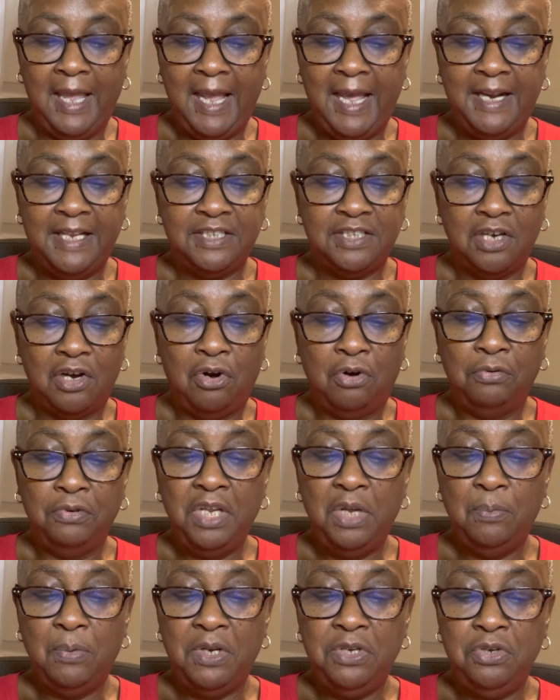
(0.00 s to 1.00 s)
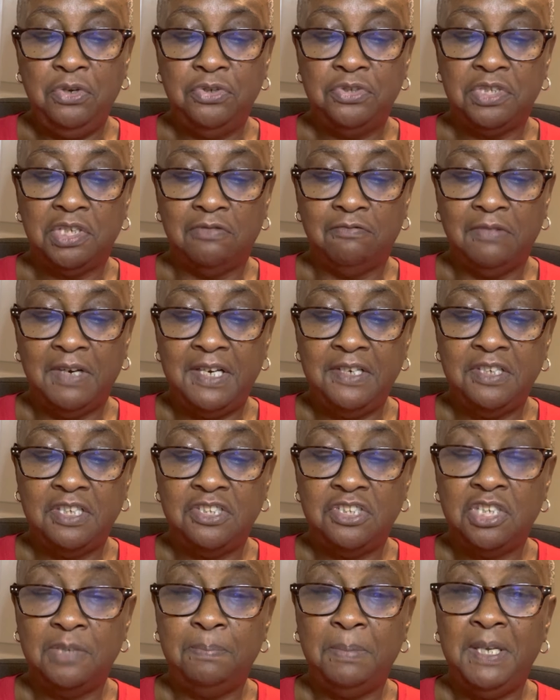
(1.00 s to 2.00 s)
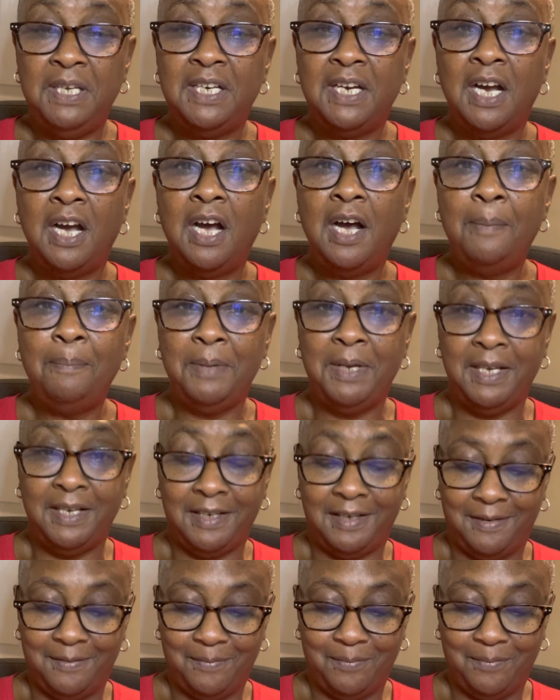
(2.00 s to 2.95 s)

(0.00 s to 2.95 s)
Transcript: And it's only when you surrender to becoming